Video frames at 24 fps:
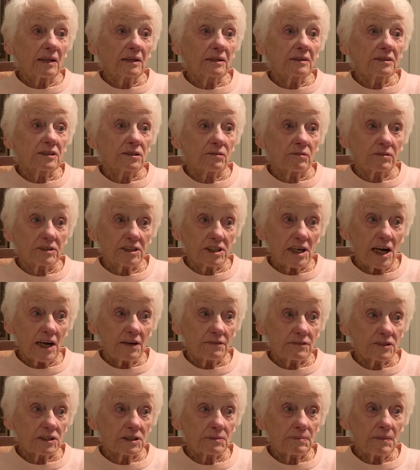to
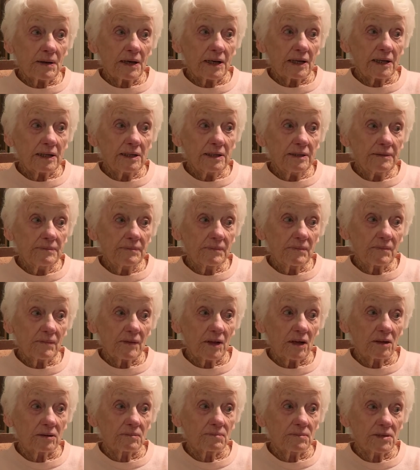Jarvis Bay
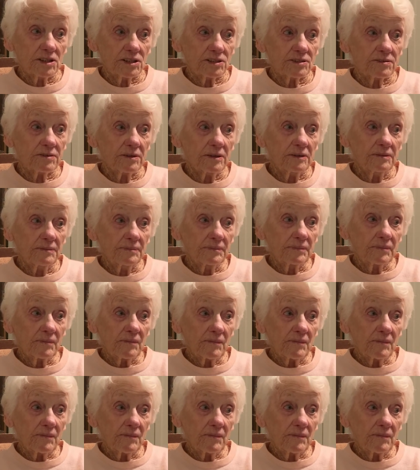on Mistral.